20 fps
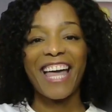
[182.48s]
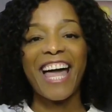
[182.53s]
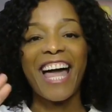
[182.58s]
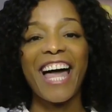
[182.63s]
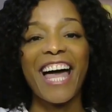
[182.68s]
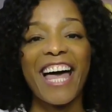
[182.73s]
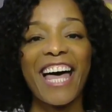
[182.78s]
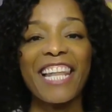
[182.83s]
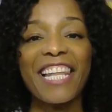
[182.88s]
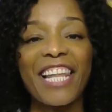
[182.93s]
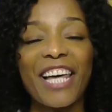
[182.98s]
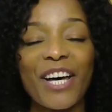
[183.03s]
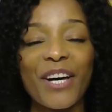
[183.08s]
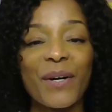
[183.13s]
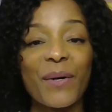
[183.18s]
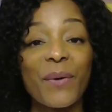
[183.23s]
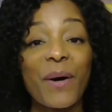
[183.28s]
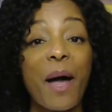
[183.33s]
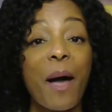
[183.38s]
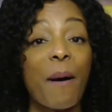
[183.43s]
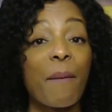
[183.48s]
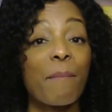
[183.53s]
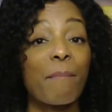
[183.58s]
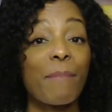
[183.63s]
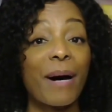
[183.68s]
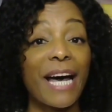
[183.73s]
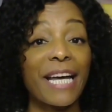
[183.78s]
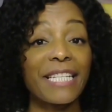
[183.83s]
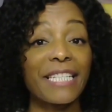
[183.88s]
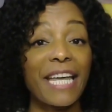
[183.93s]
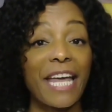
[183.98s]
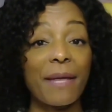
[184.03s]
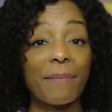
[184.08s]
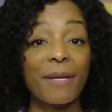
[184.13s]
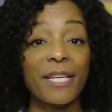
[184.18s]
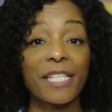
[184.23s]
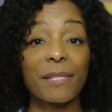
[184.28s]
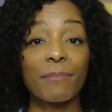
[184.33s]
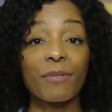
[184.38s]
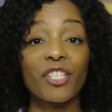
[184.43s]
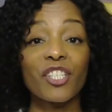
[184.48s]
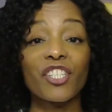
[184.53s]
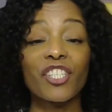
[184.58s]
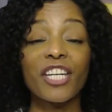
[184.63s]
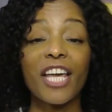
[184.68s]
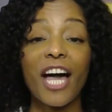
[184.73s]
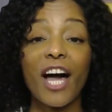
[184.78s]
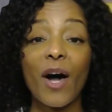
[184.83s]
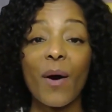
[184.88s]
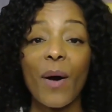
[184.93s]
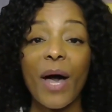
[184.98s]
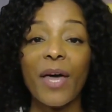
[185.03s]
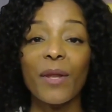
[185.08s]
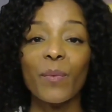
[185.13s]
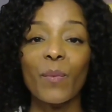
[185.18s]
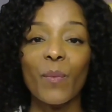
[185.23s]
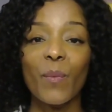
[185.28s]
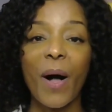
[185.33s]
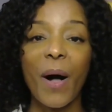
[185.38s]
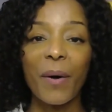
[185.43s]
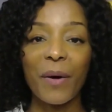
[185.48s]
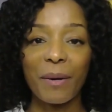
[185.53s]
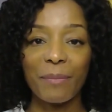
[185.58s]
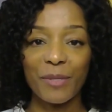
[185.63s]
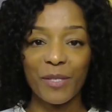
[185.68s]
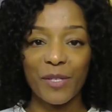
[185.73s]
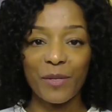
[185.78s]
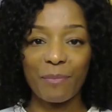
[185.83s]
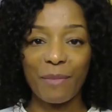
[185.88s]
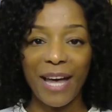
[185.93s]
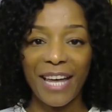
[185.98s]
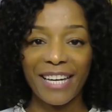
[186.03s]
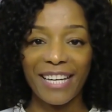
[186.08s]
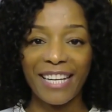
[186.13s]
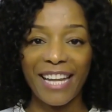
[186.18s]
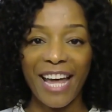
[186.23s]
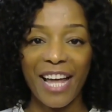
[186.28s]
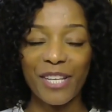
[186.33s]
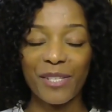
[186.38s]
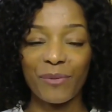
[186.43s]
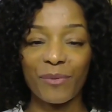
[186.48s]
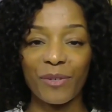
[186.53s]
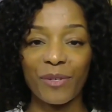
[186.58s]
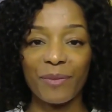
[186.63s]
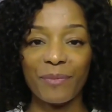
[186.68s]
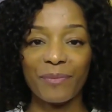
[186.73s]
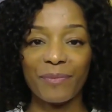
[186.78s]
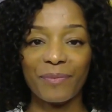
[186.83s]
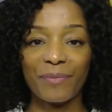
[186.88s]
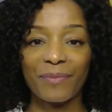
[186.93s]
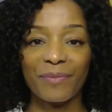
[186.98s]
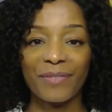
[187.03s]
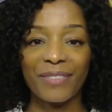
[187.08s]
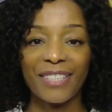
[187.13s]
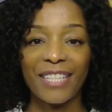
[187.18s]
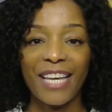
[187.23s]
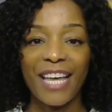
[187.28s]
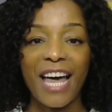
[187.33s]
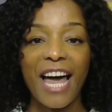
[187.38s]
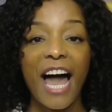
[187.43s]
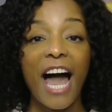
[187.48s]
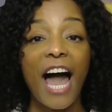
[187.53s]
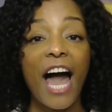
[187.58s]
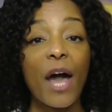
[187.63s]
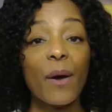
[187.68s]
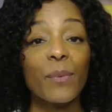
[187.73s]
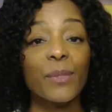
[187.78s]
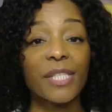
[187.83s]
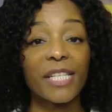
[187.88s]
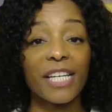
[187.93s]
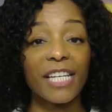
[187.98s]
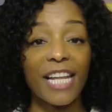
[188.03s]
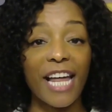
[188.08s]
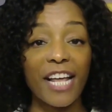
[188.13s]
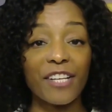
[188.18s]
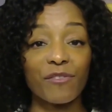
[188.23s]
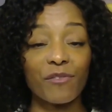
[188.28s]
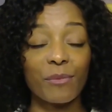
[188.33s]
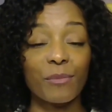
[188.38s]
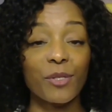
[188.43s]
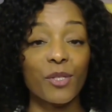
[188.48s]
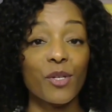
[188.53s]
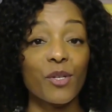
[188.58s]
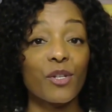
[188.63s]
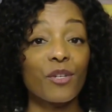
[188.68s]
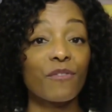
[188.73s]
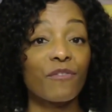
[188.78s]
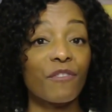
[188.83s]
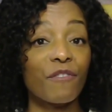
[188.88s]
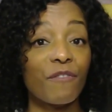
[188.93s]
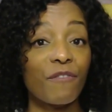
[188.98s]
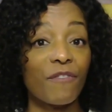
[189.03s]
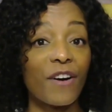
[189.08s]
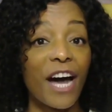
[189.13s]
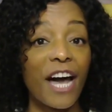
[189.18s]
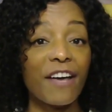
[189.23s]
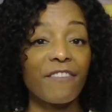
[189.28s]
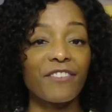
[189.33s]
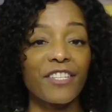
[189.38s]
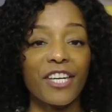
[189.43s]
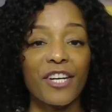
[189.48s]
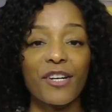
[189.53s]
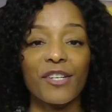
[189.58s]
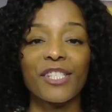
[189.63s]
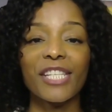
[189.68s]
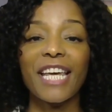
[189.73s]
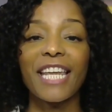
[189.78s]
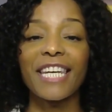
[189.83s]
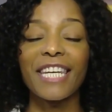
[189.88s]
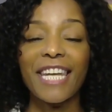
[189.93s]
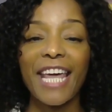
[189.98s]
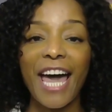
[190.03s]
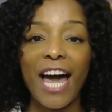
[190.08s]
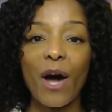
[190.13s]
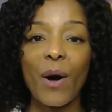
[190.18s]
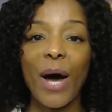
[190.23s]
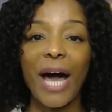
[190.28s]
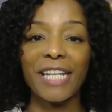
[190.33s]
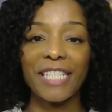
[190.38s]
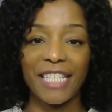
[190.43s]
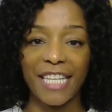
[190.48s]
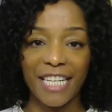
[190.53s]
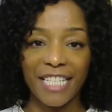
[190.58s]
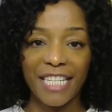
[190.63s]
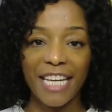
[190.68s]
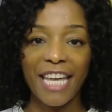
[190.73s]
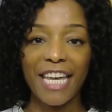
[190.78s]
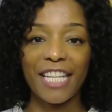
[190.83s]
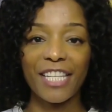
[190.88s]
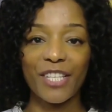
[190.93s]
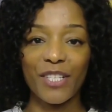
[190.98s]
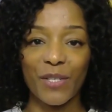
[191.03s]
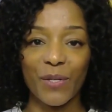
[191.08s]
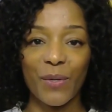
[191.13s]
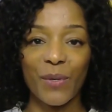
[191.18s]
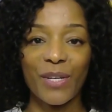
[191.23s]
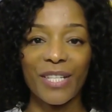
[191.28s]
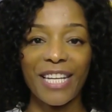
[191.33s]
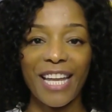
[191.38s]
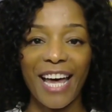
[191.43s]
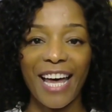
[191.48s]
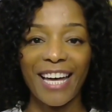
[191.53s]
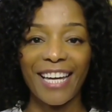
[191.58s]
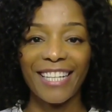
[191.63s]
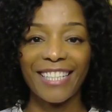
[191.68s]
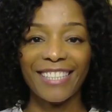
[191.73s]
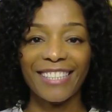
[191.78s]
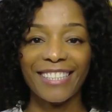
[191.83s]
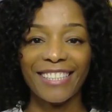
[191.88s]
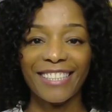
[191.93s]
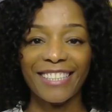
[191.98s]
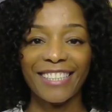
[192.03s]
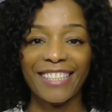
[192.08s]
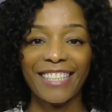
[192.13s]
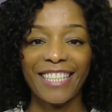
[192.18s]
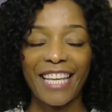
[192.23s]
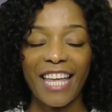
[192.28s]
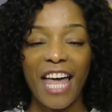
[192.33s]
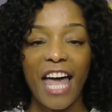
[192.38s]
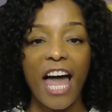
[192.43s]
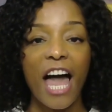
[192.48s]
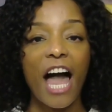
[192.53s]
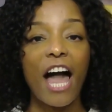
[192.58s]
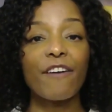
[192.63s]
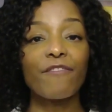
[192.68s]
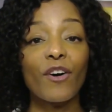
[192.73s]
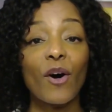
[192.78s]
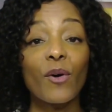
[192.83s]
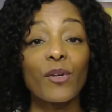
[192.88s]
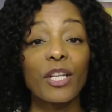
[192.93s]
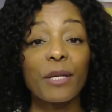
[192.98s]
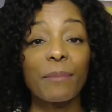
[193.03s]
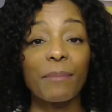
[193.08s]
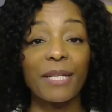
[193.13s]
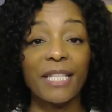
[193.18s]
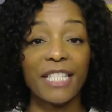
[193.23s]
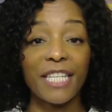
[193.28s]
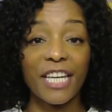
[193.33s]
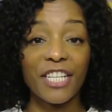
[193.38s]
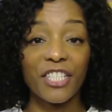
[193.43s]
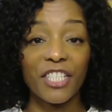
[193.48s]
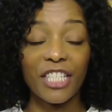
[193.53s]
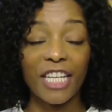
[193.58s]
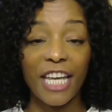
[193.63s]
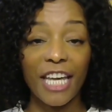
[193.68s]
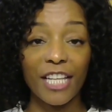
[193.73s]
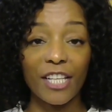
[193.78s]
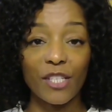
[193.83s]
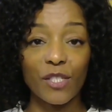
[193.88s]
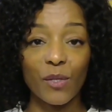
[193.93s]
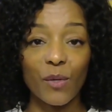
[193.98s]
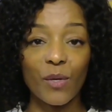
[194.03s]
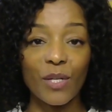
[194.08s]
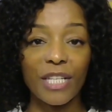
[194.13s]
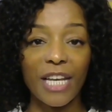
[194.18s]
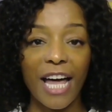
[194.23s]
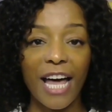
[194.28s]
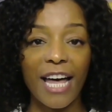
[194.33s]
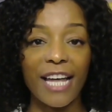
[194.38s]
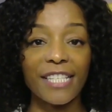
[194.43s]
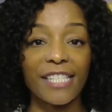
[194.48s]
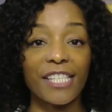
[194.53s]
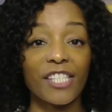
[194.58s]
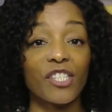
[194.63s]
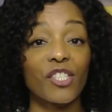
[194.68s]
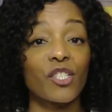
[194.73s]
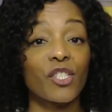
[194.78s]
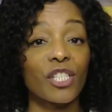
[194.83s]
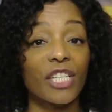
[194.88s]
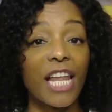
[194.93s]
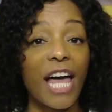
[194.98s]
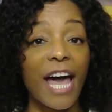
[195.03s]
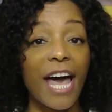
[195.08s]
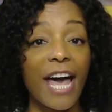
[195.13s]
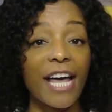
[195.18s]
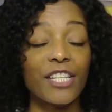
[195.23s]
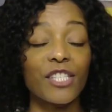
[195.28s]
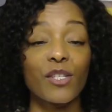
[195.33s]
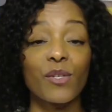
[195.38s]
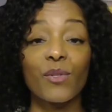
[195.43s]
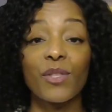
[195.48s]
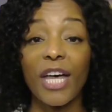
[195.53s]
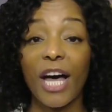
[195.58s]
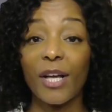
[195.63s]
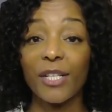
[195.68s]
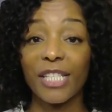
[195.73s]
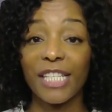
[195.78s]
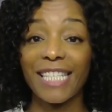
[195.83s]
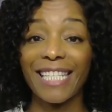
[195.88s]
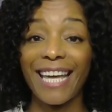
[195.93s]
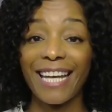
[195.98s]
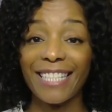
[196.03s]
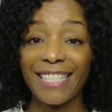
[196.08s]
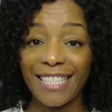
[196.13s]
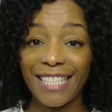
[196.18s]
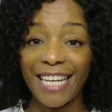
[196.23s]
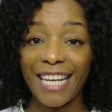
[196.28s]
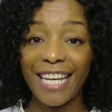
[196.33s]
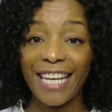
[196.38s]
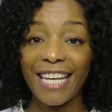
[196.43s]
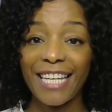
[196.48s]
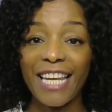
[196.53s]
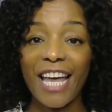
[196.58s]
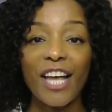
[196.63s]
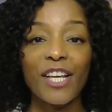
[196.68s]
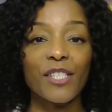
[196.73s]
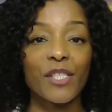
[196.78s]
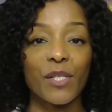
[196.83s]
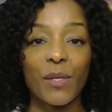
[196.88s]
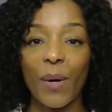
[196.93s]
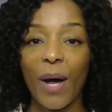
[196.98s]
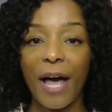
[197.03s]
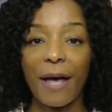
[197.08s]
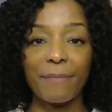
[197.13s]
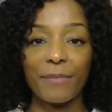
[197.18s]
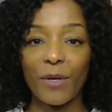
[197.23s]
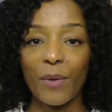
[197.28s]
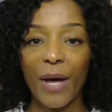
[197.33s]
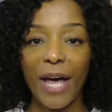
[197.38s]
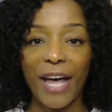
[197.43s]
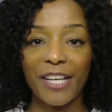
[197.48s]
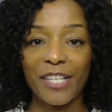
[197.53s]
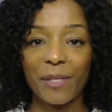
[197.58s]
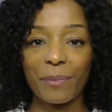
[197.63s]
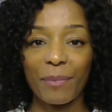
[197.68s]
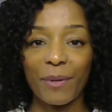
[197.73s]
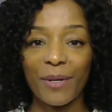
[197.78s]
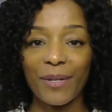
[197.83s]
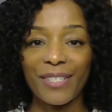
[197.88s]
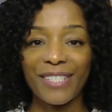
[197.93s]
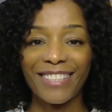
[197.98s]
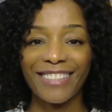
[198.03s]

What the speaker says: Hello, my name is Michelle and welcome to my classroom. I was a classroom tutor for 5 years and now I teach English online. I've only been teaching English online since July 2019, so I'm no expert.